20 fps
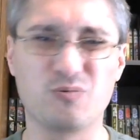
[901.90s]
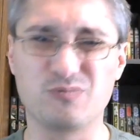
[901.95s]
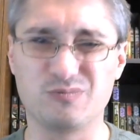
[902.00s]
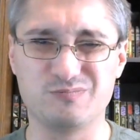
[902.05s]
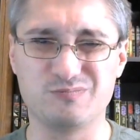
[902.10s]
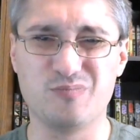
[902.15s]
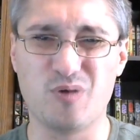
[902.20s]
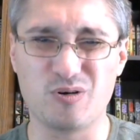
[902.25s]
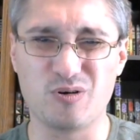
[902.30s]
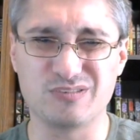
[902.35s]

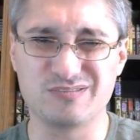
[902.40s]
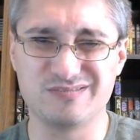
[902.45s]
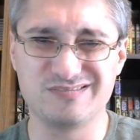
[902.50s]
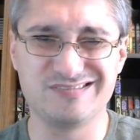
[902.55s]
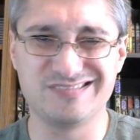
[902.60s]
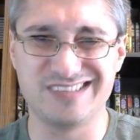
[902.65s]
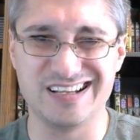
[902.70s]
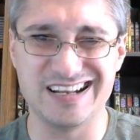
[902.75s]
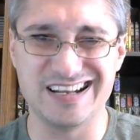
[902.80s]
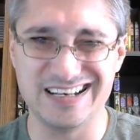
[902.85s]
more
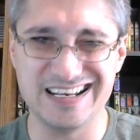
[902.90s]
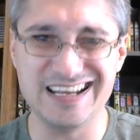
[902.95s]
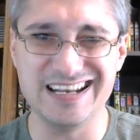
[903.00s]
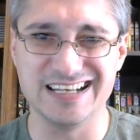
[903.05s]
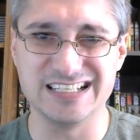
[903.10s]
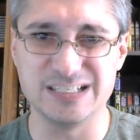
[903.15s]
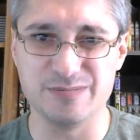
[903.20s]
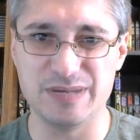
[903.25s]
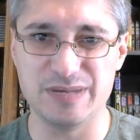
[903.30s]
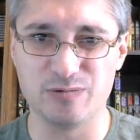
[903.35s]
than it
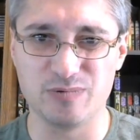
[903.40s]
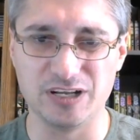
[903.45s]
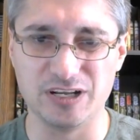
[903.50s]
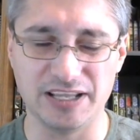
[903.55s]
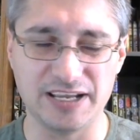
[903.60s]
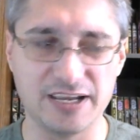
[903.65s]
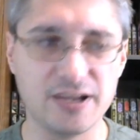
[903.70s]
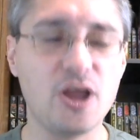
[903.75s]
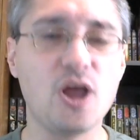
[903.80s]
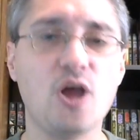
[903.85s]
needed to be,
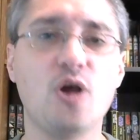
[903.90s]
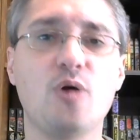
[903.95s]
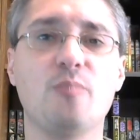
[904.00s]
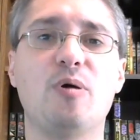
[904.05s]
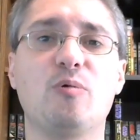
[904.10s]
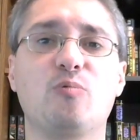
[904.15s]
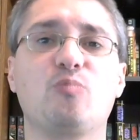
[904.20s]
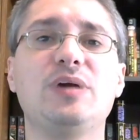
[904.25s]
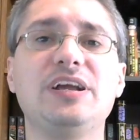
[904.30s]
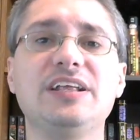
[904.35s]
really,
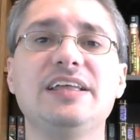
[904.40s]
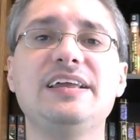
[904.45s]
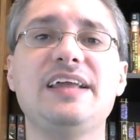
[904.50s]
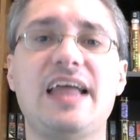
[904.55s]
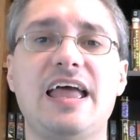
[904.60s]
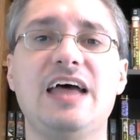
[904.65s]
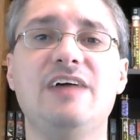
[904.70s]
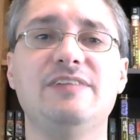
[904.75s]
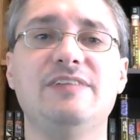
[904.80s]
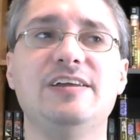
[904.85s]
but really
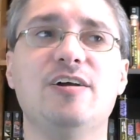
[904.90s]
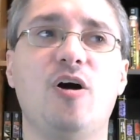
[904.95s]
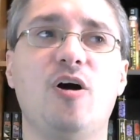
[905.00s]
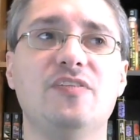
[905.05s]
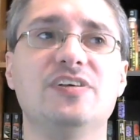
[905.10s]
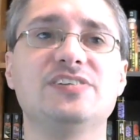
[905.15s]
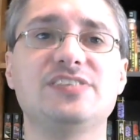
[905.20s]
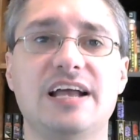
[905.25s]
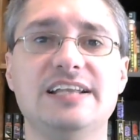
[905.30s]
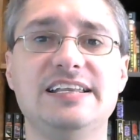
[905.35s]
heavy on
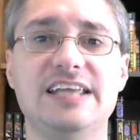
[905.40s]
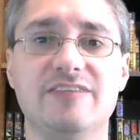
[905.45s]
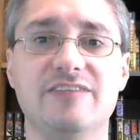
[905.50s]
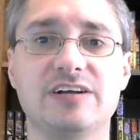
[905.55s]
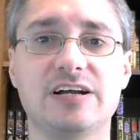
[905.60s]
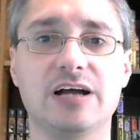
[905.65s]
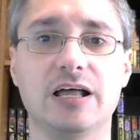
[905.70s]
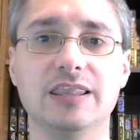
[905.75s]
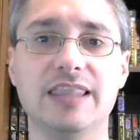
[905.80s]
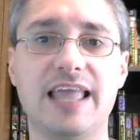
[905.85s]
this idea of
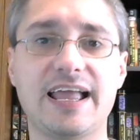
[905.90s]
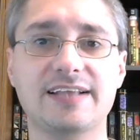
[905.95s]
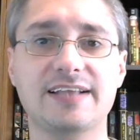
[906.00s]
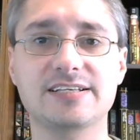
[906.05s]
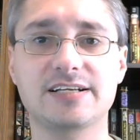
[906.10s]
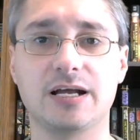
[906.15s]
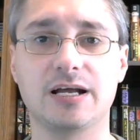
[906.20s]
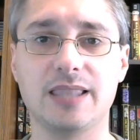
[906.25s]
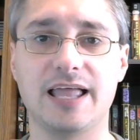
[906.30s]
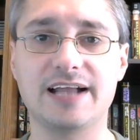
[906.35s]

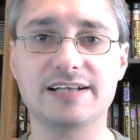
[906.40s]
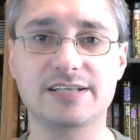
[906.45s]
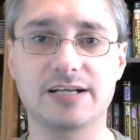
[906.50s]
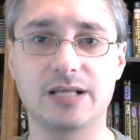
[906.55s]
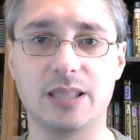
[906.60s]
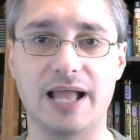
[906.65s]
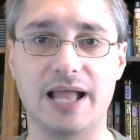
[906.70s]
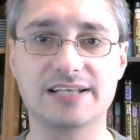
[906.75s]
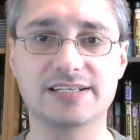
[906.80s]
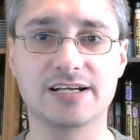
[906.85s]
collect, collect,
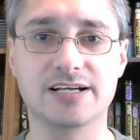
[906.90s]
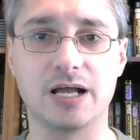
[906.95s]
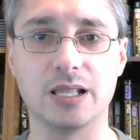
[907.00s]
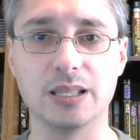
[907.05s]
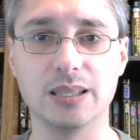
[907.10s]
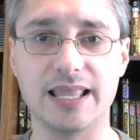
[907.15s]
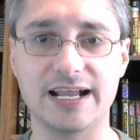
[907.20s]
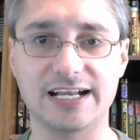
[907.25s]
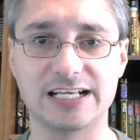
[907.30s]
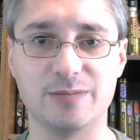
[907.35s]
collect,
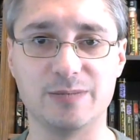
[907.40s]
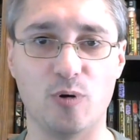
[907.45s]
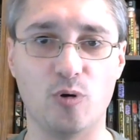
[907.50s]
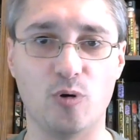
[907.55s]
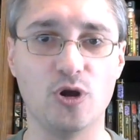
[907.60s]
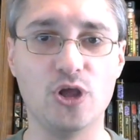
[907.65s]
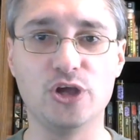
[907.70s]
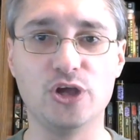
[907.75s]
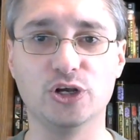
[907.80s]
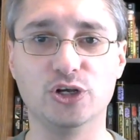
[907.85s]

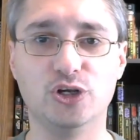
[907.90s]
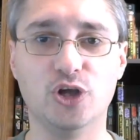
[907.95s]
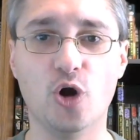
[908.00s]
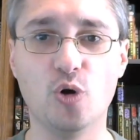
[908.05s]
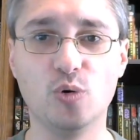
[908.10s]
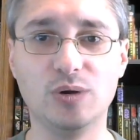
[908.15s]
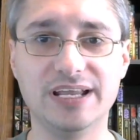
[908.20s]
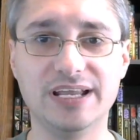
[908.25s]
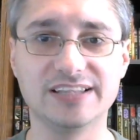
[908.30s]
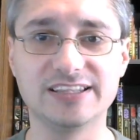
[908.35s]
collectible.
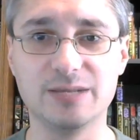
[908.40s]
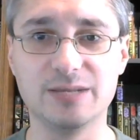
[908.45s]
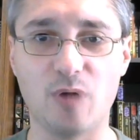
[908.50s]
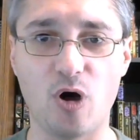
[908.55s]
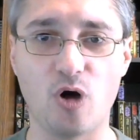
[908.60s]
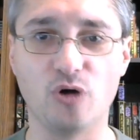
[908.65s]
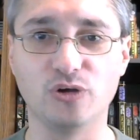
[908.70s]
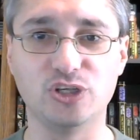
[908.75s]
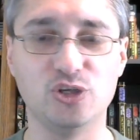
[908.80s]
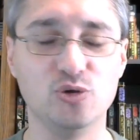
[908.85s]
Go get them
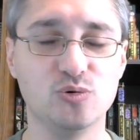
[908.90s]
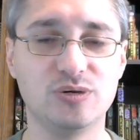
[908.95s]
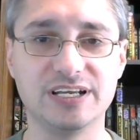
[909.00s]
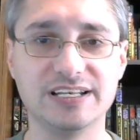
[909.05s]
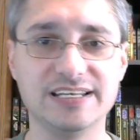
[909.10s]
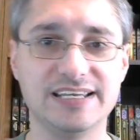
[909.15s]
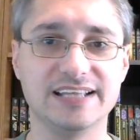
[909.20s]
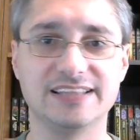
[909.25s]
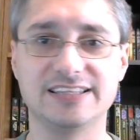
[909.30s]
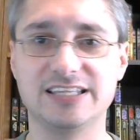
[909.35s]
all, you
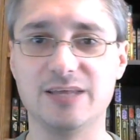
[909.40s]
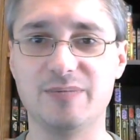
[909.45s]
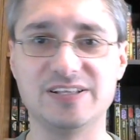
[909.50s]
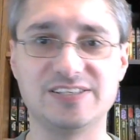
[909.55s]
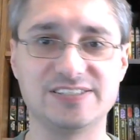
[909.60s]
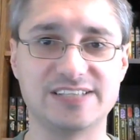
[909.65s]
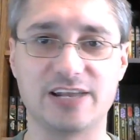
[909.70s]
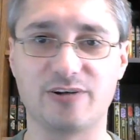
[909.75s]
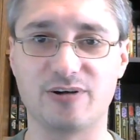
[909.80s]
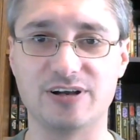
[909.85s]
can get them,
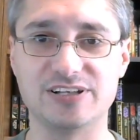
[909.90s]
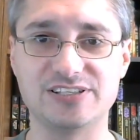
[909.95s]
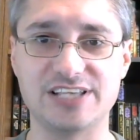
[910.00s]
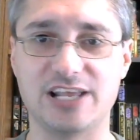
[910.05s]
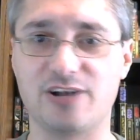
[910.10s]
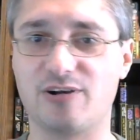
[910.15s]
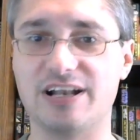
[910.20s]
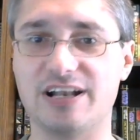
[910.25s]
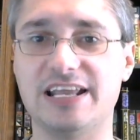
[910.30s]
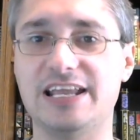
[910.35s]
etc.,
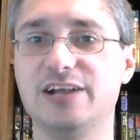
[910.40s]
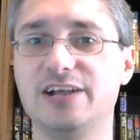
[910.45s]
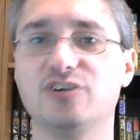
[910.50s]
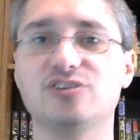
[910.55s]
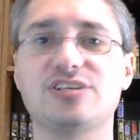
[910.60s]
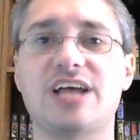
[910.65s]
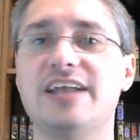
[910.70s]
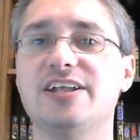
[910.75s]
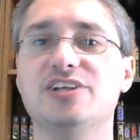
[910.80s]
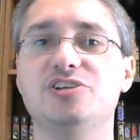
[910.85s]
etc., and
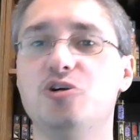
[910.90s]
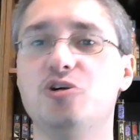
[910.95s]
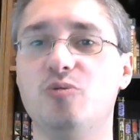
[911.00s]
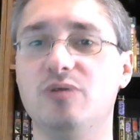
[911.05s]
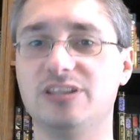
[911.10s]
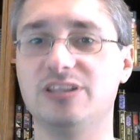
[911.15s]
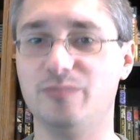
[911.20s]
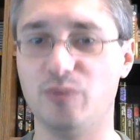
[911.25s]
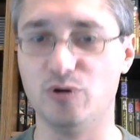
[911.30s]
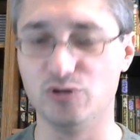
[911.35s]
here's how to do it
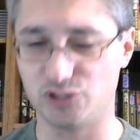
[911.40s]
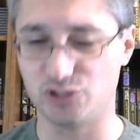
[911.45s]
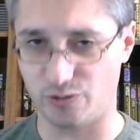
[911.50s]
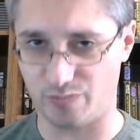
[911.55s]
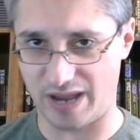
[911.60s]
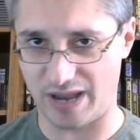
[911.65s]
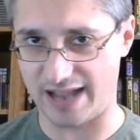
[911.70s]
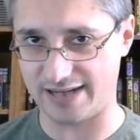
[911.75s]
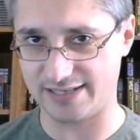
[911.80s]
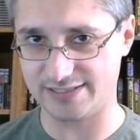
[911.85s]
with the booster
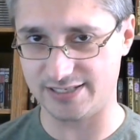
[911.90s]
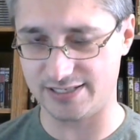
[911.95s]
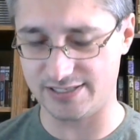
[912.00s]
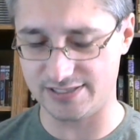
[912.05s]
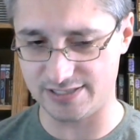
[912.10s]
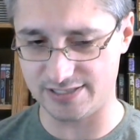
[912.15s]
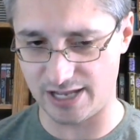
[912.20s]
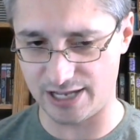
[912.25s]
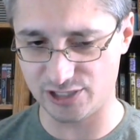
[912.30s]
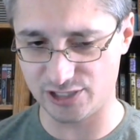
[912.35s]
packs and
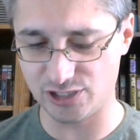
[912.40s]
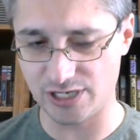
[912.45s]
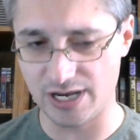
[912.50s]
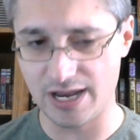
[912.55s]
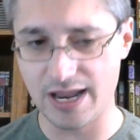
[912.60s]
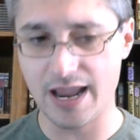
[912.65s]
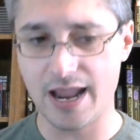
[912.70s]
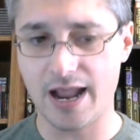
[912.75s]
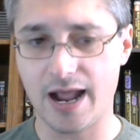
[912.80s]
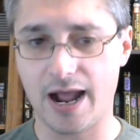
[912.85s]
such.
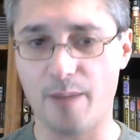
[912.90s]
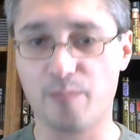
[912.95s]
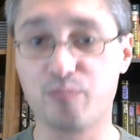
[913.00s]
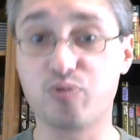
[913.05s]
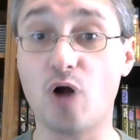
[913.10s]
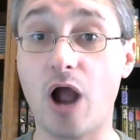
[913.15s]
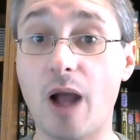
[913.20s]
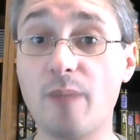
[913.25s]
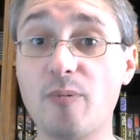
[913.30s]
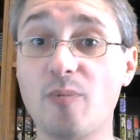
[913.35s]

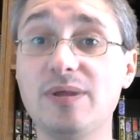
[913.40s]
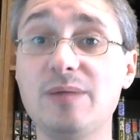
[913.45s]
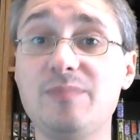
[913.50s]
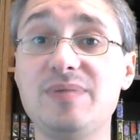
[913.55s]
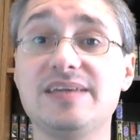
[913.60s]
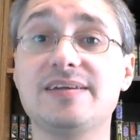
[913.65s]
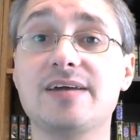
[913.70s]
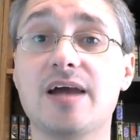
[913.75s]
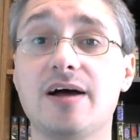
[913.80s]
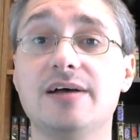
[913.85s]
Probably
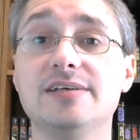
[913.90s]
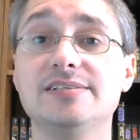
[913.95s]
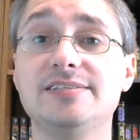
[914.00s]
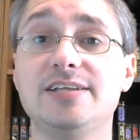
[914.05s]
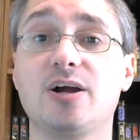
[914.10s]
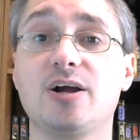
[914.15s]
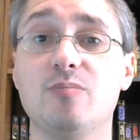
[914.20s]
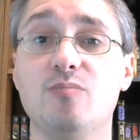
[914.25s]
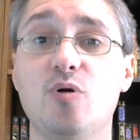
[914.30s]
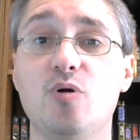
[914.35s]
because
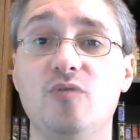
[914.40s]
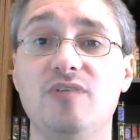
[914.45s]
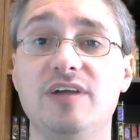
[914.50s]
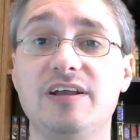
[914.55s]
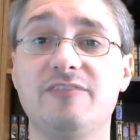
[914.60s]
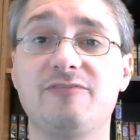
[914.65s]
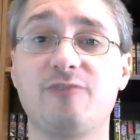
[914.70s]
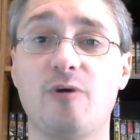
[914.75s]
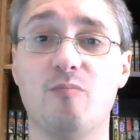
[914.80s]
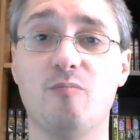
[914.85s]
they are
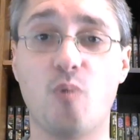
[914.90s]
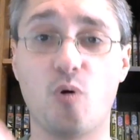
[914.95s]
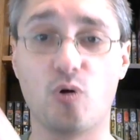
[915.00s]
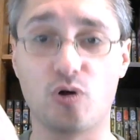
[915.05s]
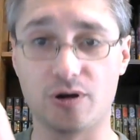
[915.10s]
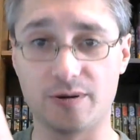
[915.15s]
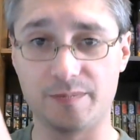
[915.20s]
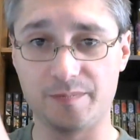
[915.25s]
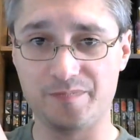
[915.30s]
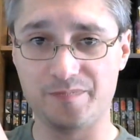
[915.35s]
moving from
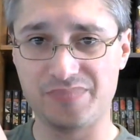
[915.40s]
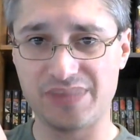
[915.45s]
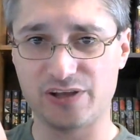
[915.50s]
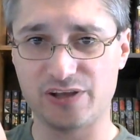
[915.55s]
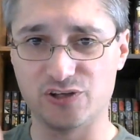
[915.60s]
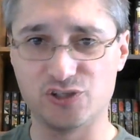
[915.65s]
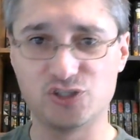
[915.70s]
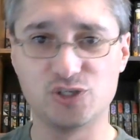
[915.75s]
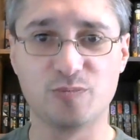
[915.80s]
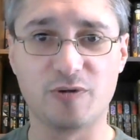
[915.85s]
more
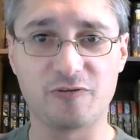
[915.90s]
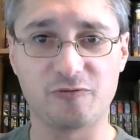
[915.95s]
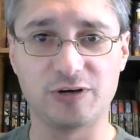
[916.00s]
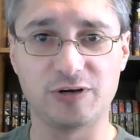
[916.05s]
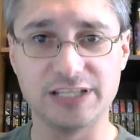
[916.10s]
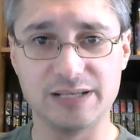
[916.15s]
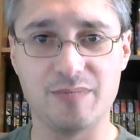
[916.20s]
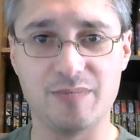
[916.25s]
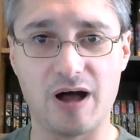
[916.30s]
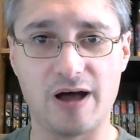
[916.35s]

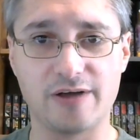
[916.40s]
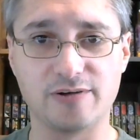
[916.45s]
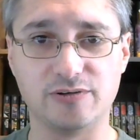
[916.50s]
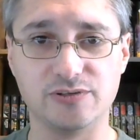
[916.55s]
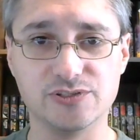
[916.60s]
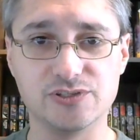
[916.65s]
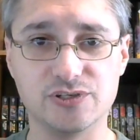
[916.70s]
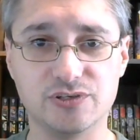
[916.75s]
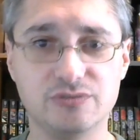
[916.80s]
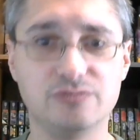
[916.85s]
consumer-friendly
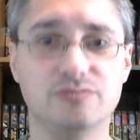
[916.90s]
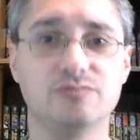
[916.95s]
models